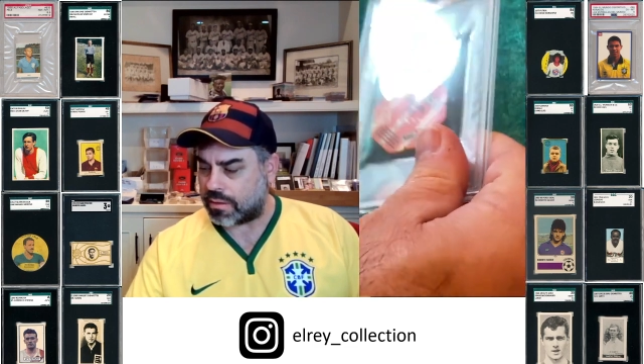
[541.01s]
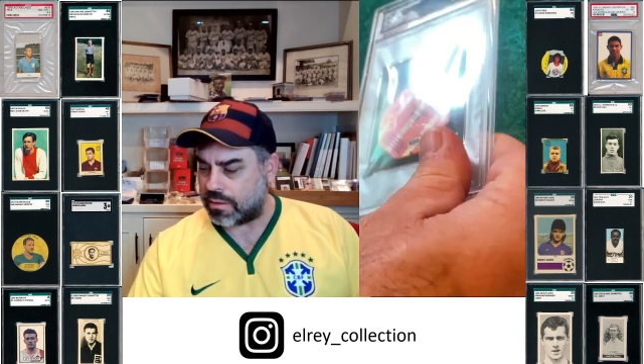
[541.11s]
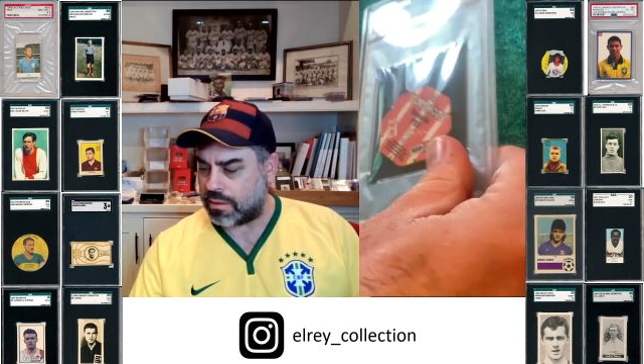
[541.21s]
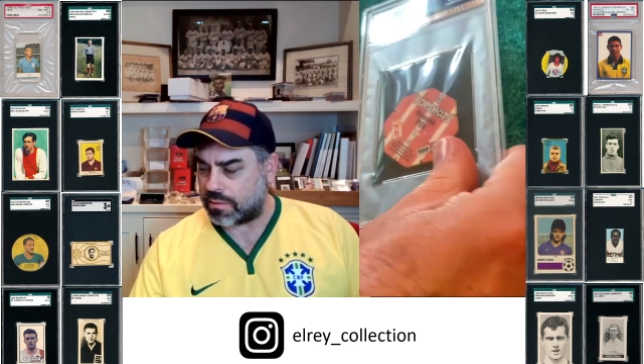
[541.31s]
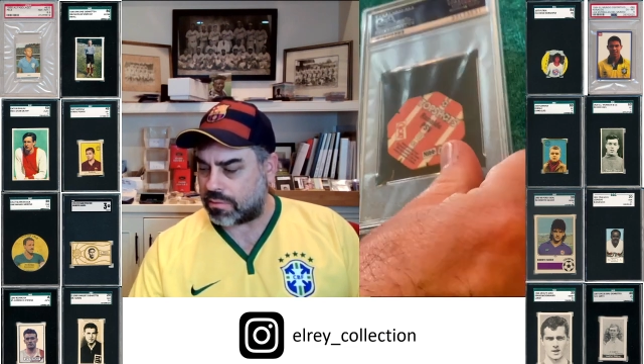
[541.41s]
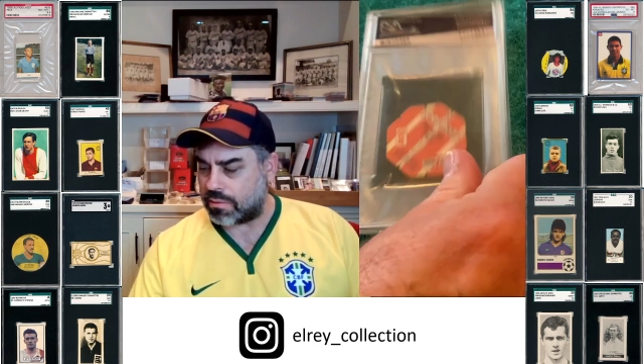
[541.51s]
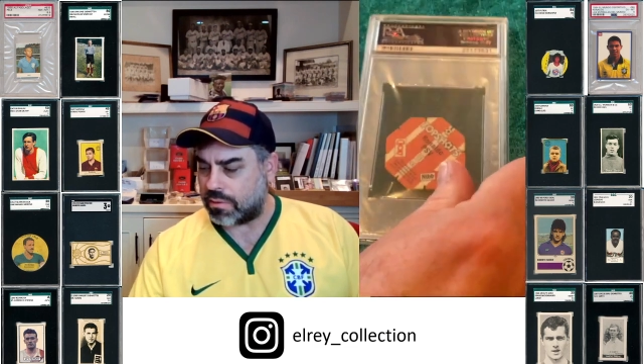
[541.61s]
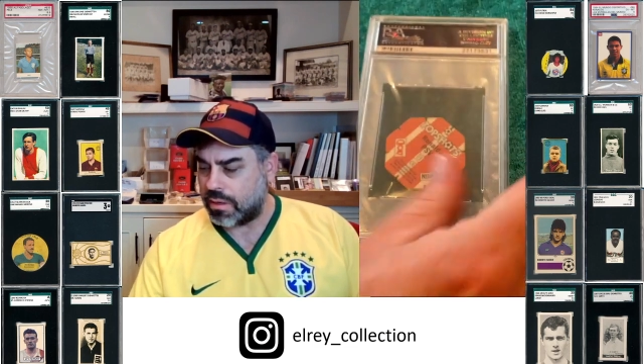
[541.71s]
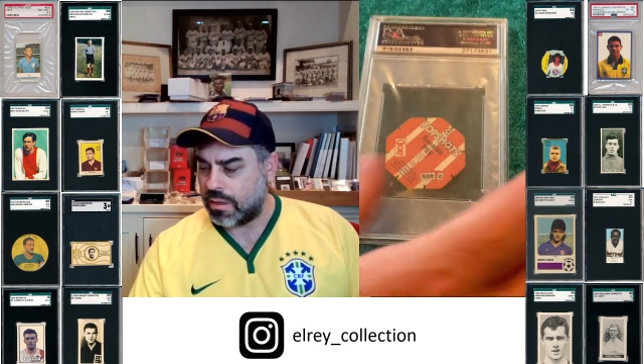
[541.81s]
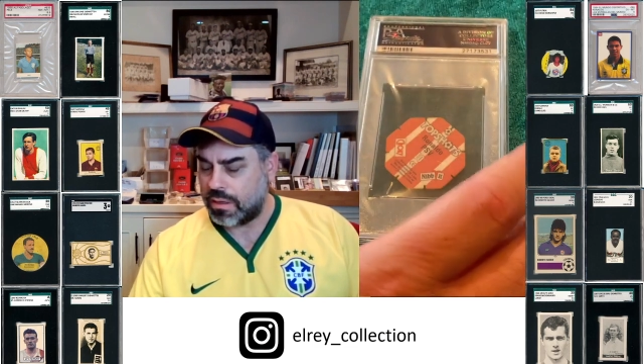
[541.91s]
that these are
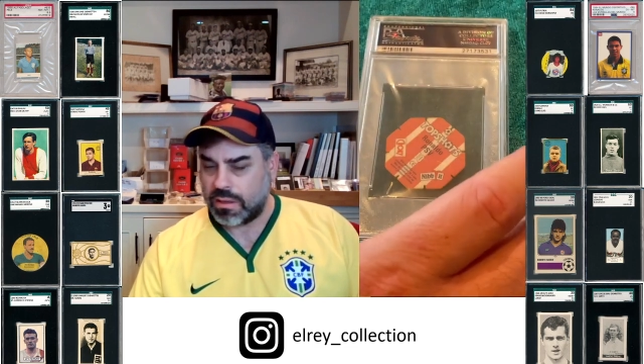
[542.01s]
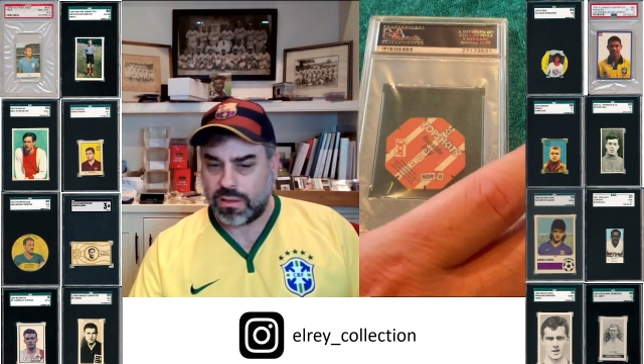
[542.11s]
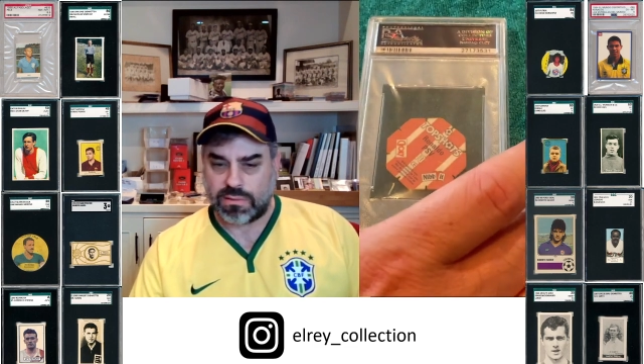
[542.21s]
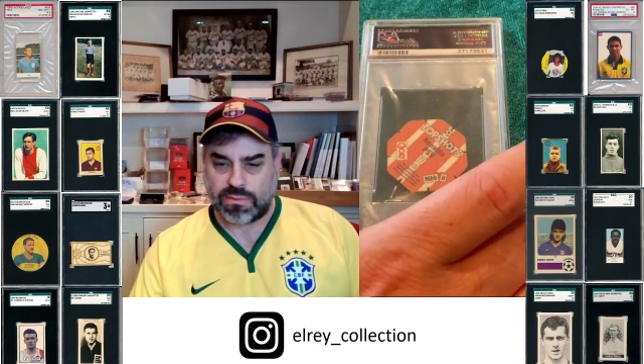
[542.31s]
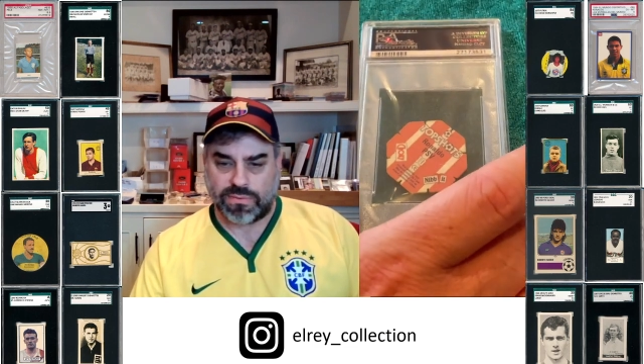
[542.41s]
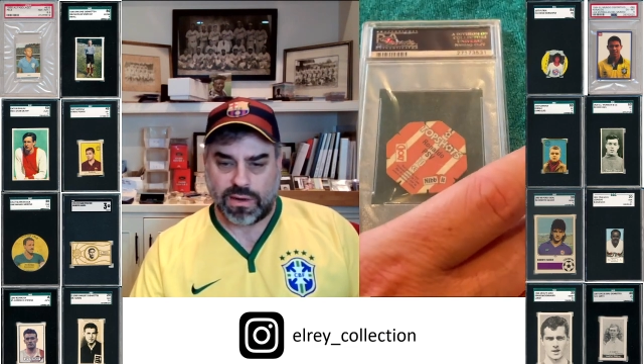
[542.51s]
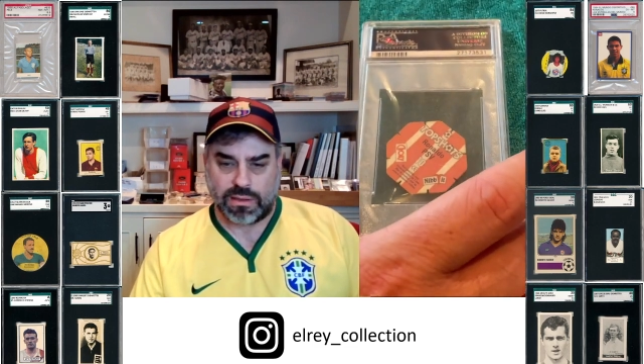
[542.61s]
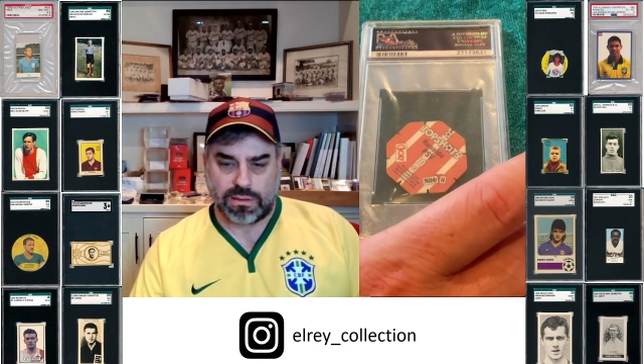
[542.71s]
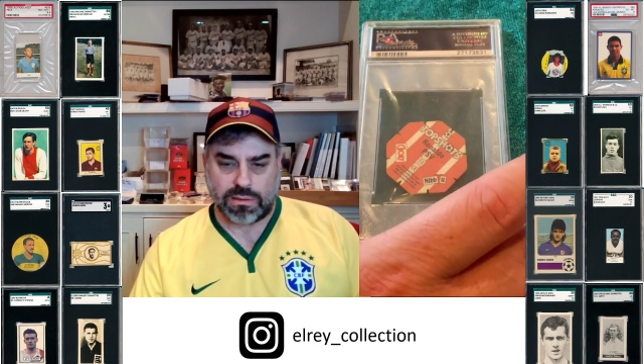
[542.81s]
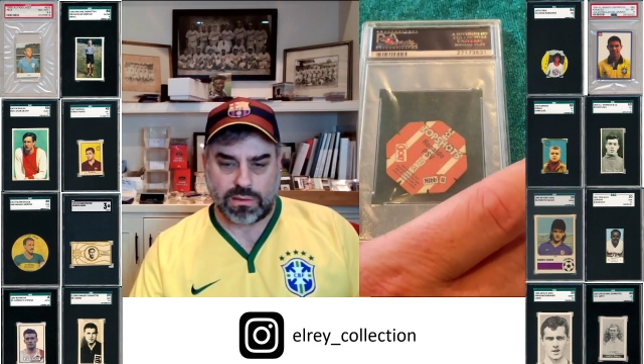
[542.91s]

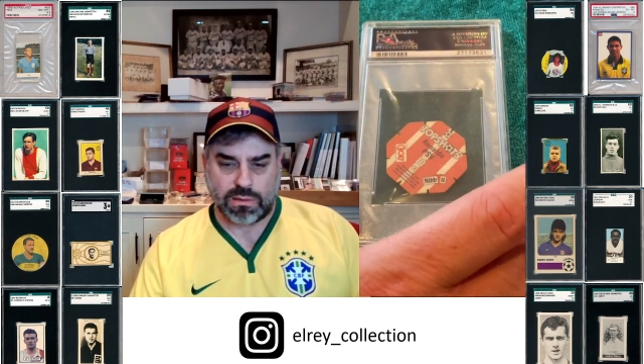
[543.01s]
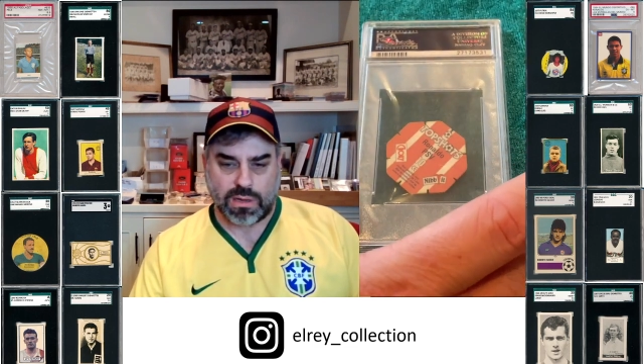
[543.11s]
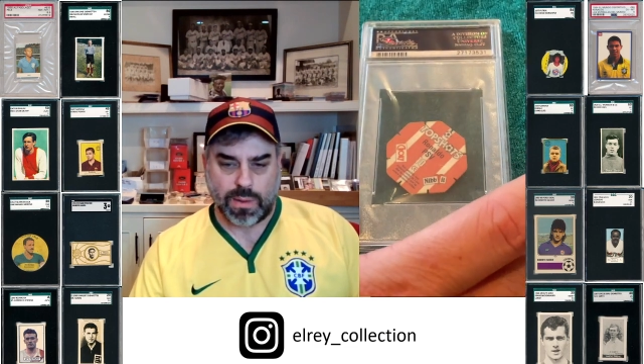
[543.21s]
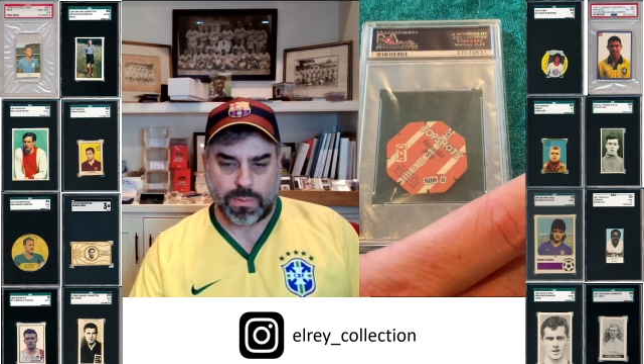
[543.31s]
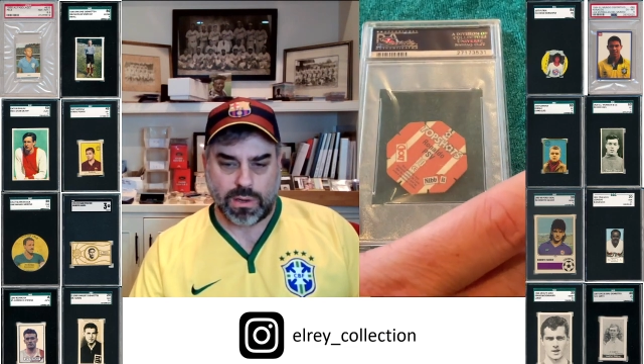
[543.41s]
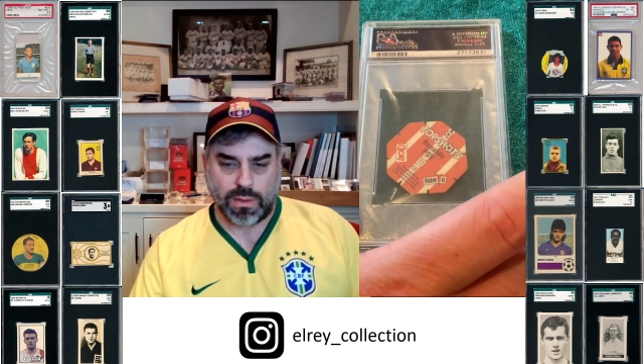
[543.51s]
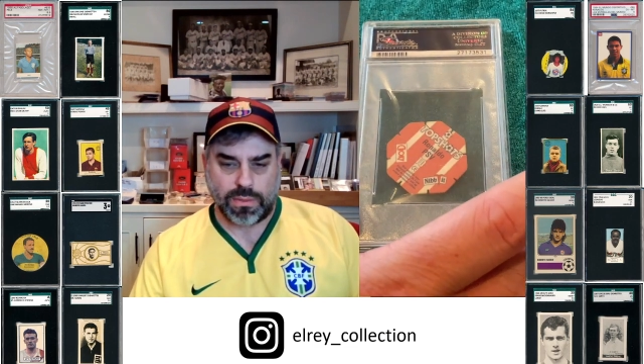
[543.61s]
fine, these little Top Shot